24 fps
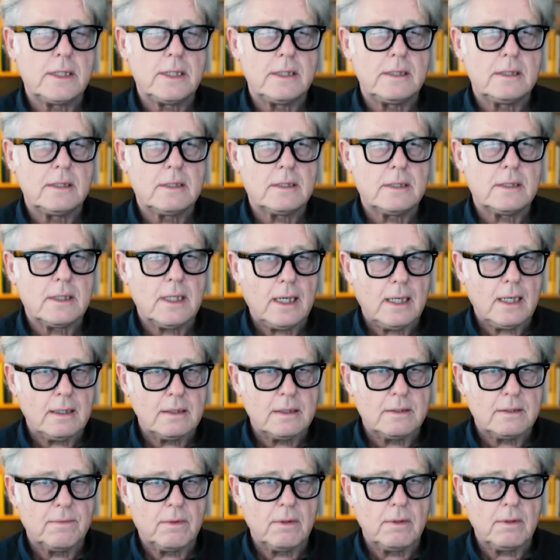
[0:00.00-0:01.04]
in sales
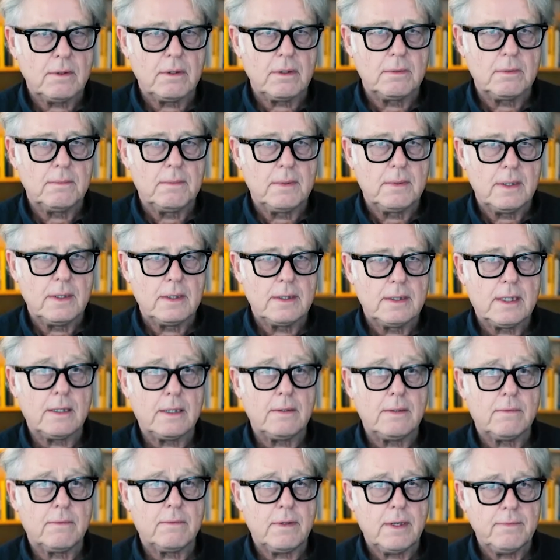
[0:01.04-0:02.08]
volume than
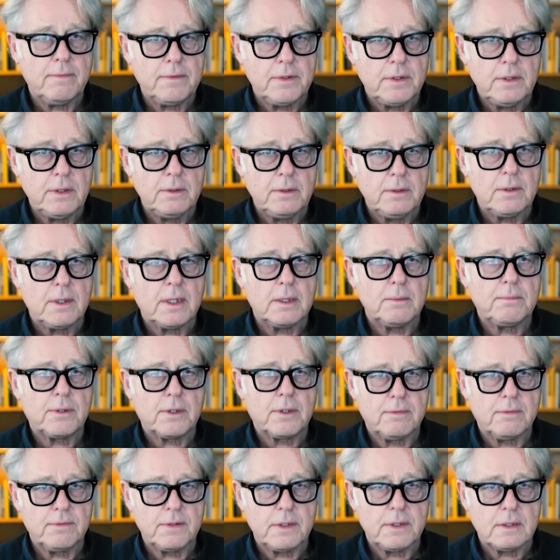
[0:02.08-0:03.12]
revenue and
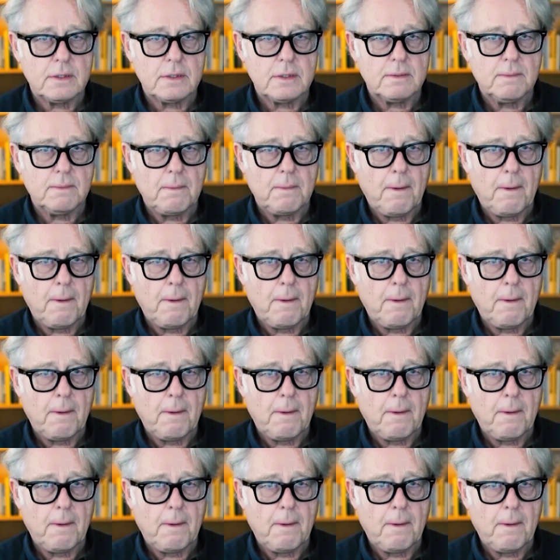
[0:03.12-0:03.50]
profits.